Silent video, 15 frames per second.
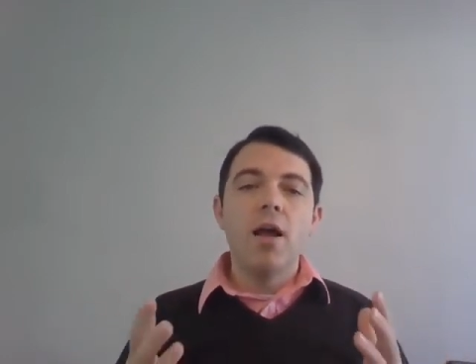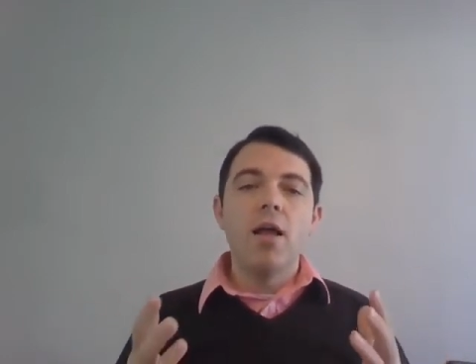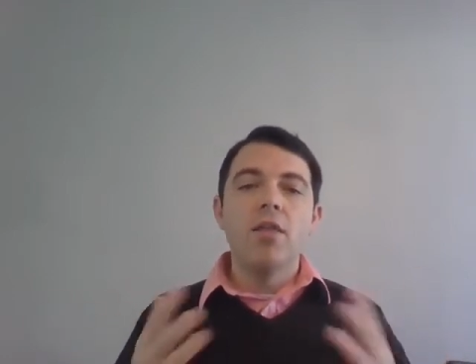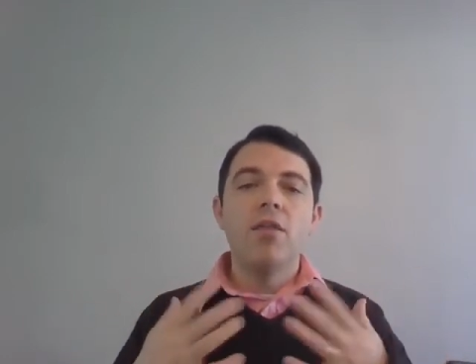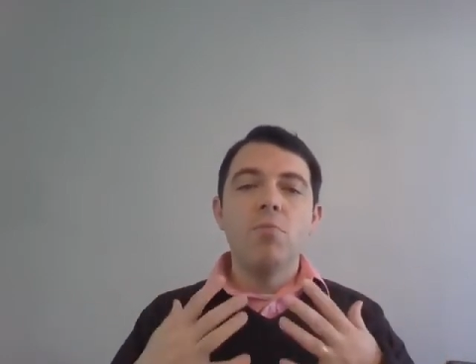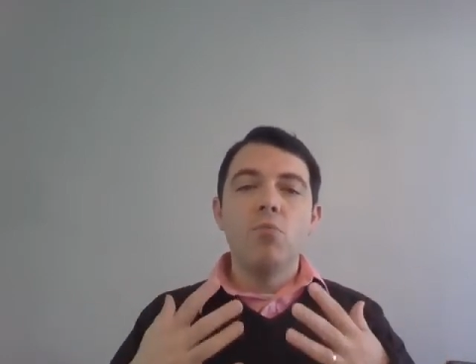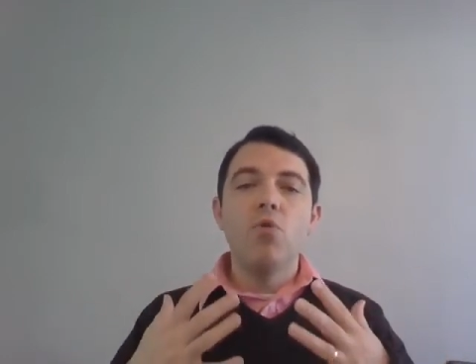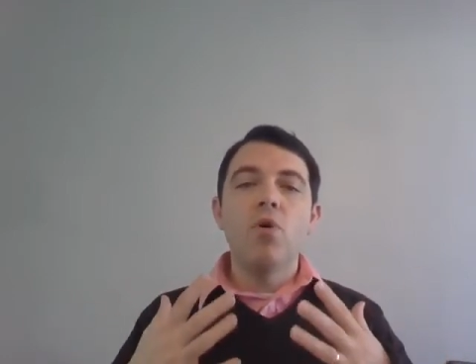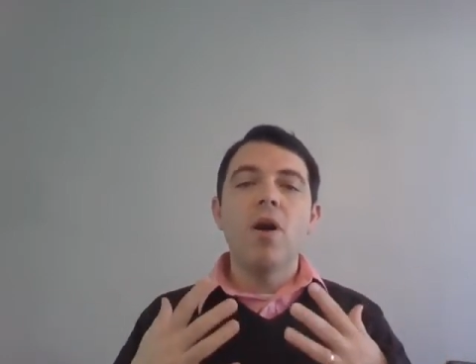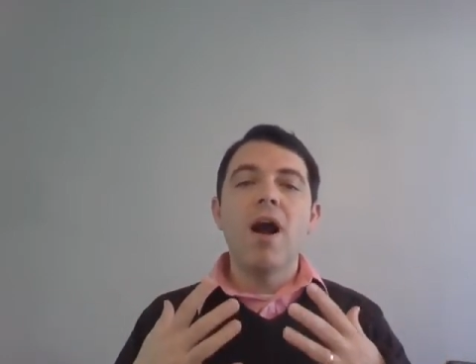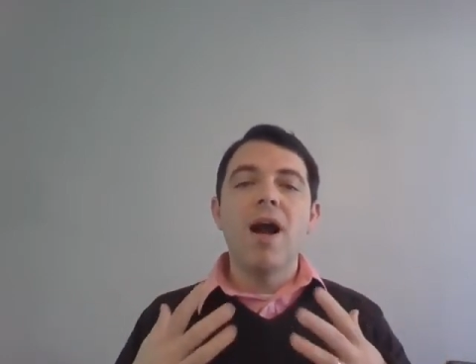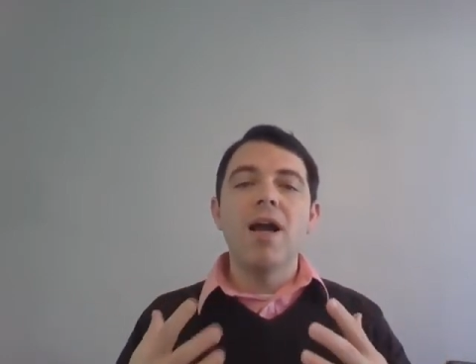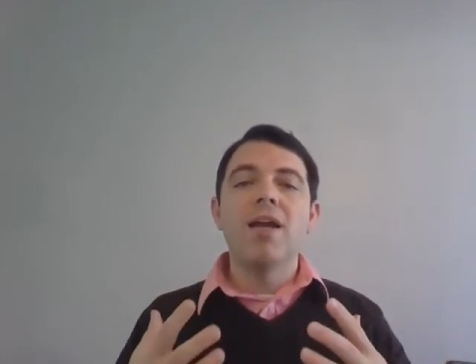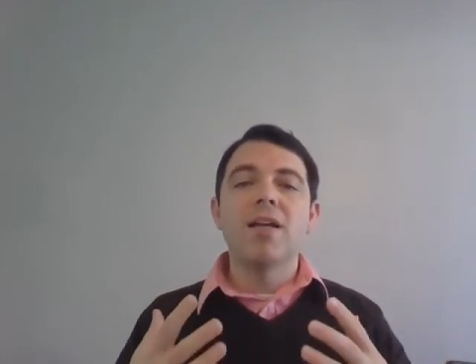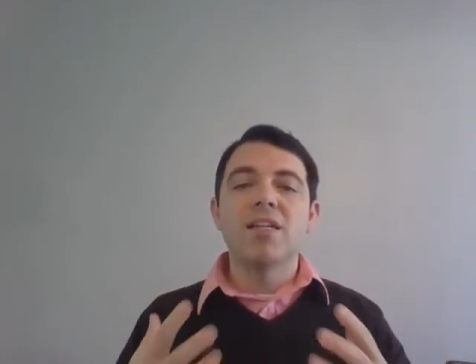The more
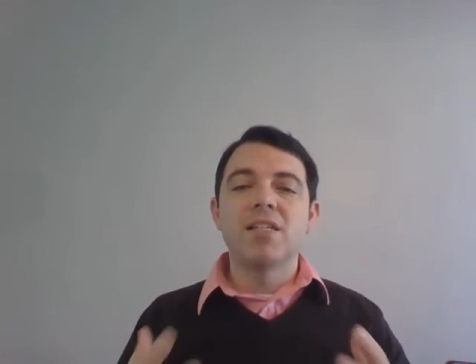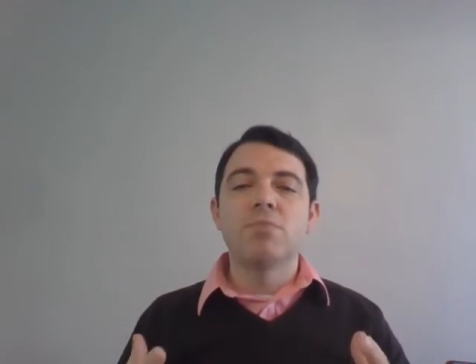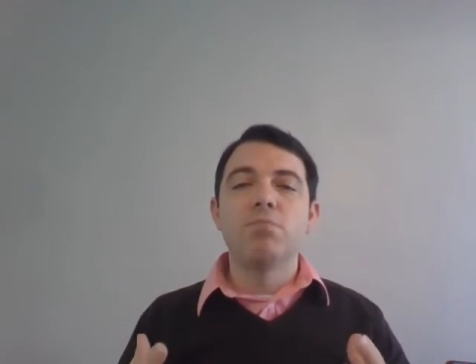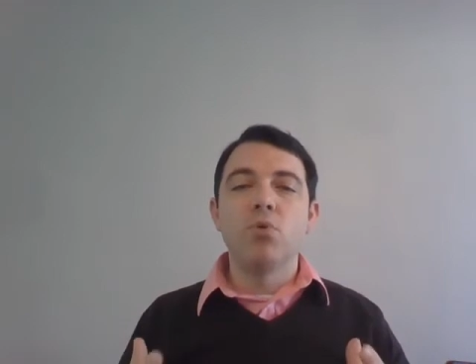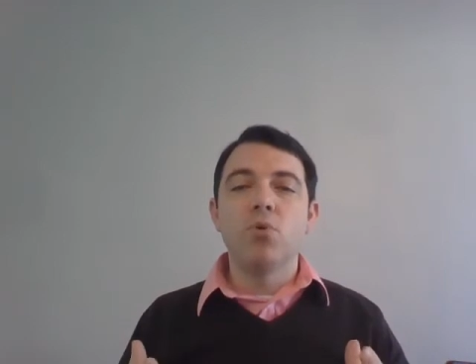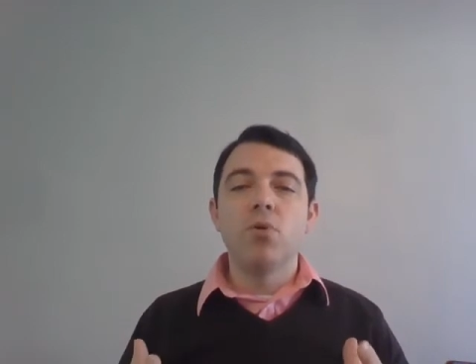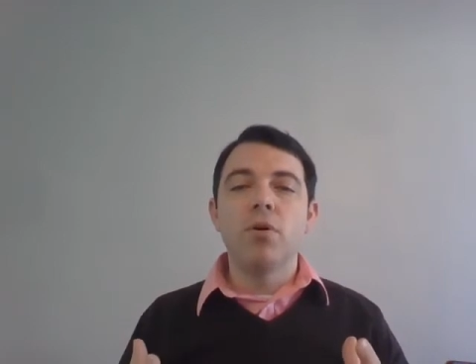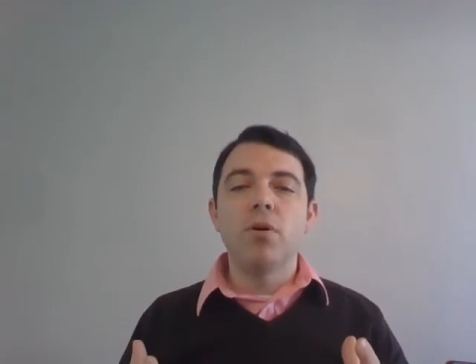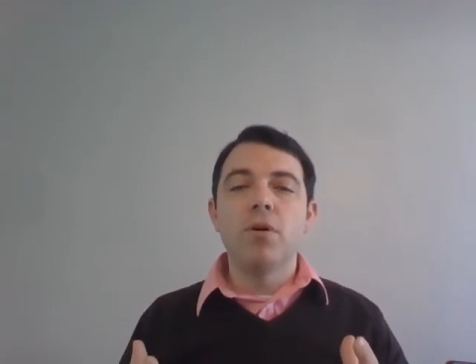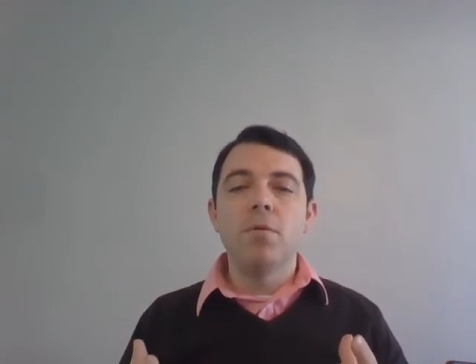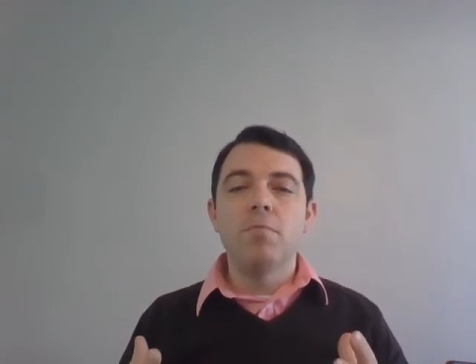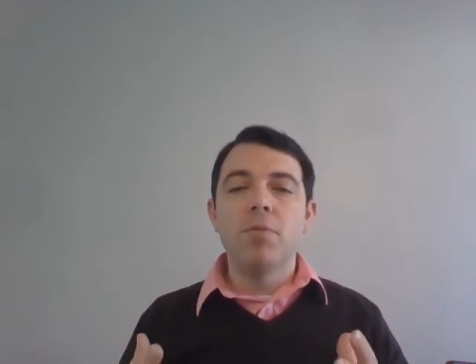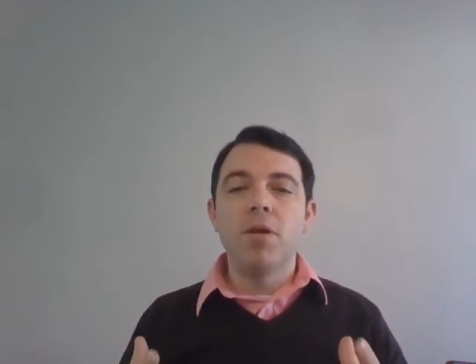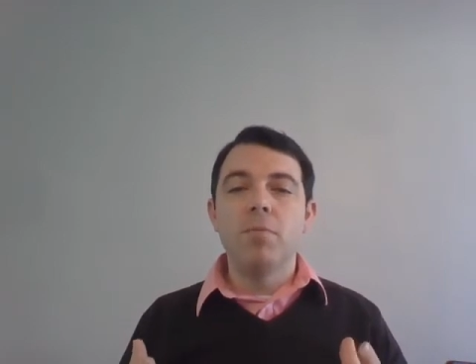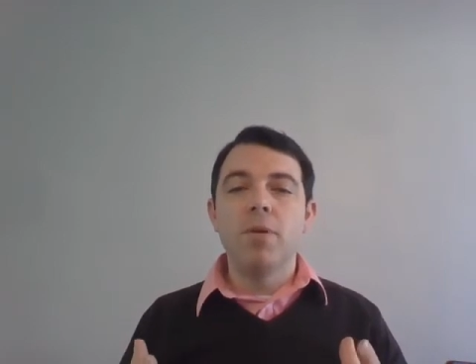I
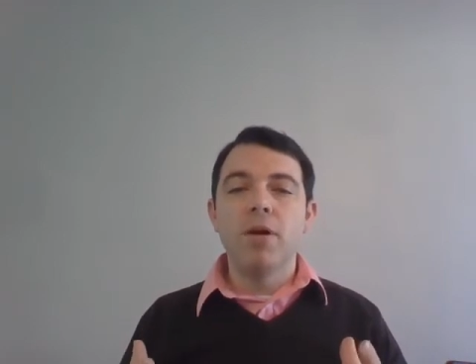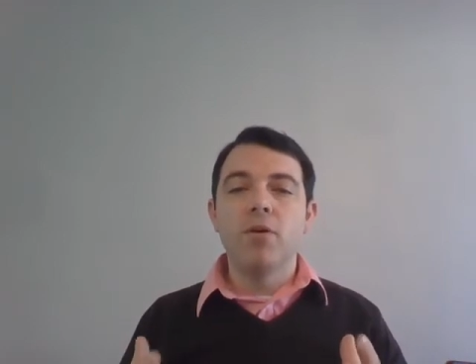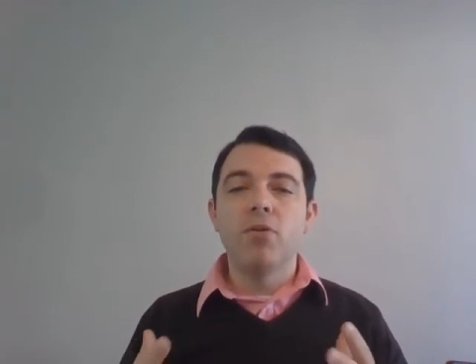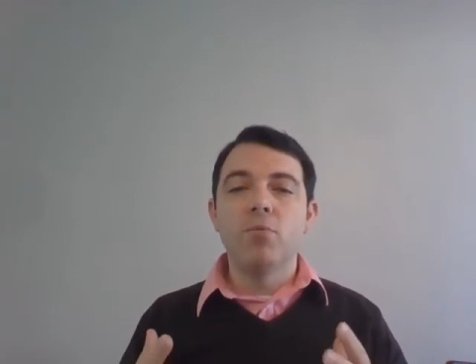explored PBL,